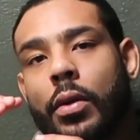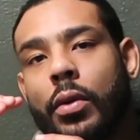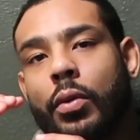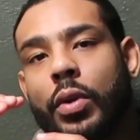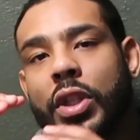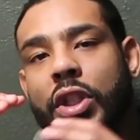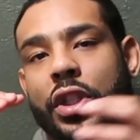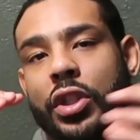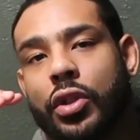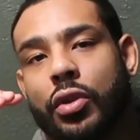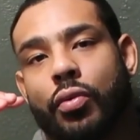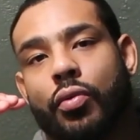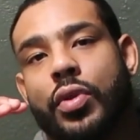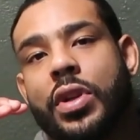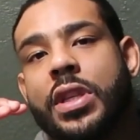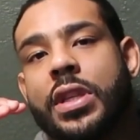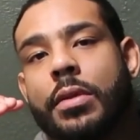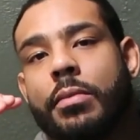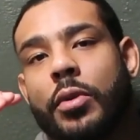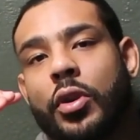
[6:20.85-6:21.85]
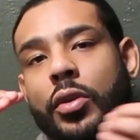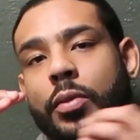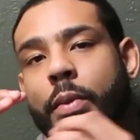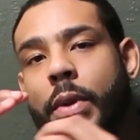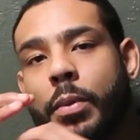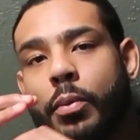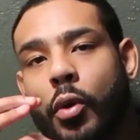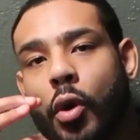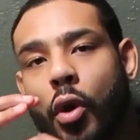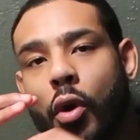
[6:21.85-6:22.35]
which is the reason most
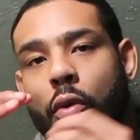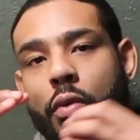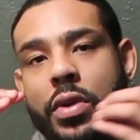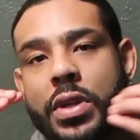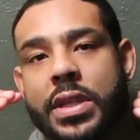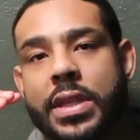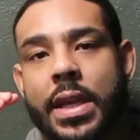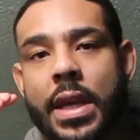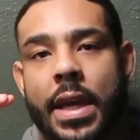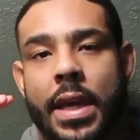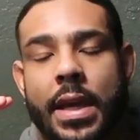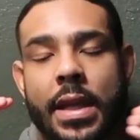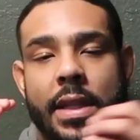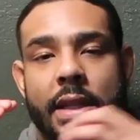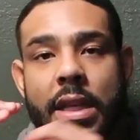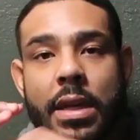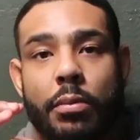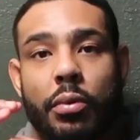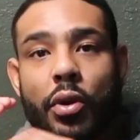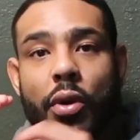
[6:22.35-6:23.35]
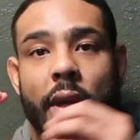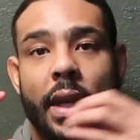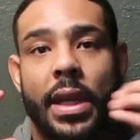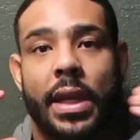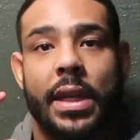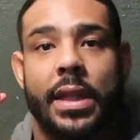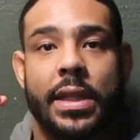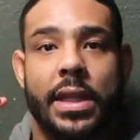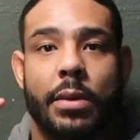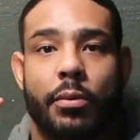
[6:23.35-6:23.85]
people always dibble
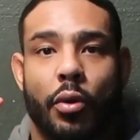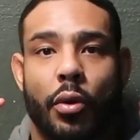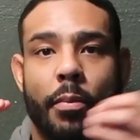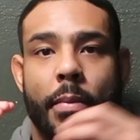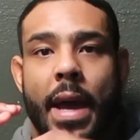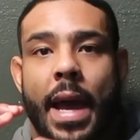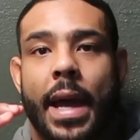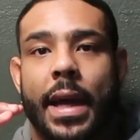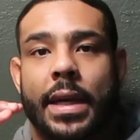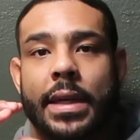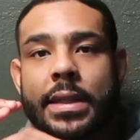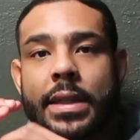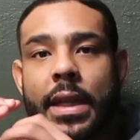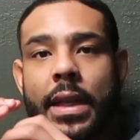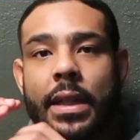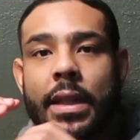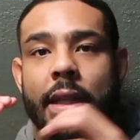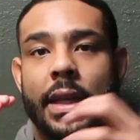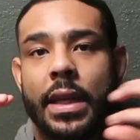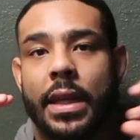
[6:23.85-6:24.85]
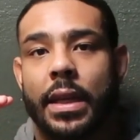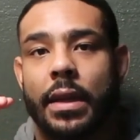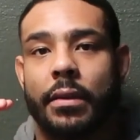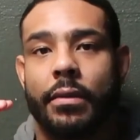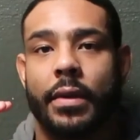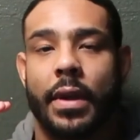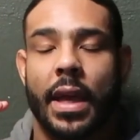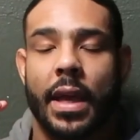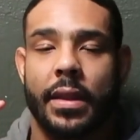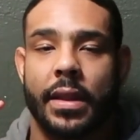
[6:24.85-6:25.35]
in and dibble back as they
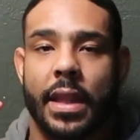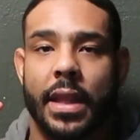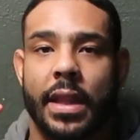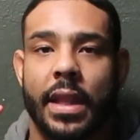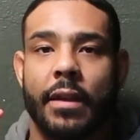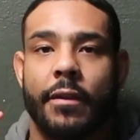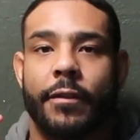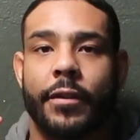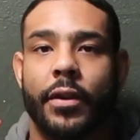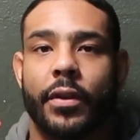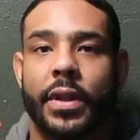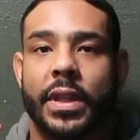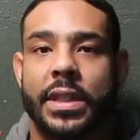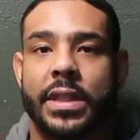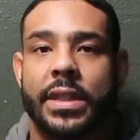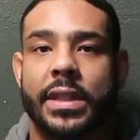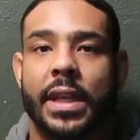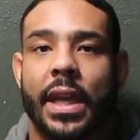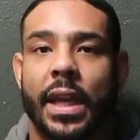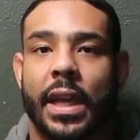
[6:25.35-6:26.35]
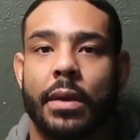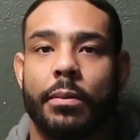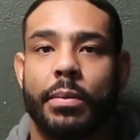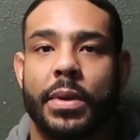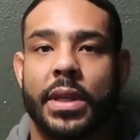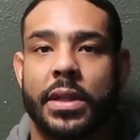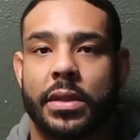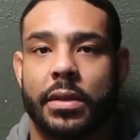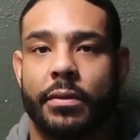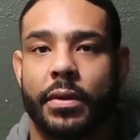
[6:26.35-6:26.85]
leave, and then they feel this second
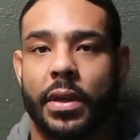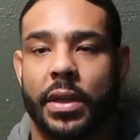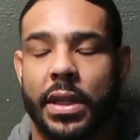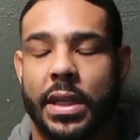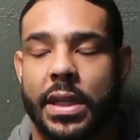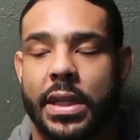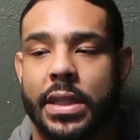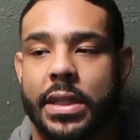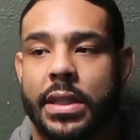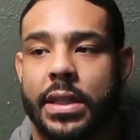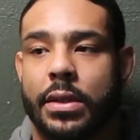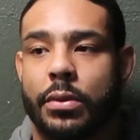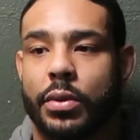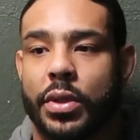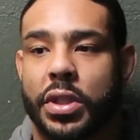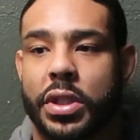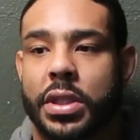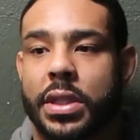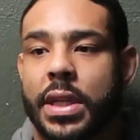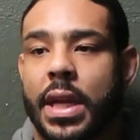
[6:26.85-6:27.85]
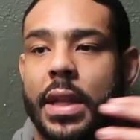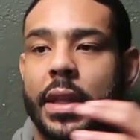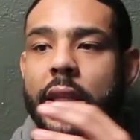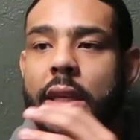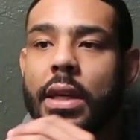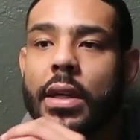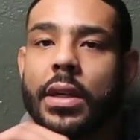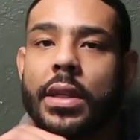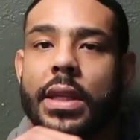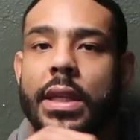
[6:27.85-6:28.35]
piece of uneasy, which is not
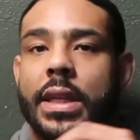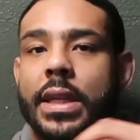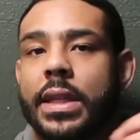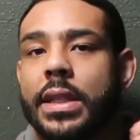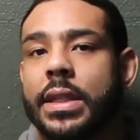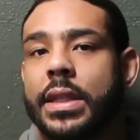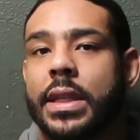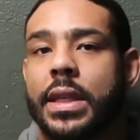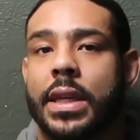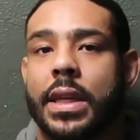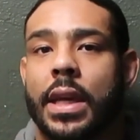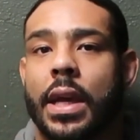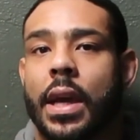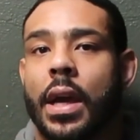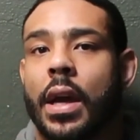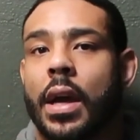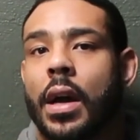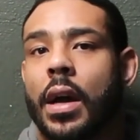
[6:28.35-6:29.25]
the uneasy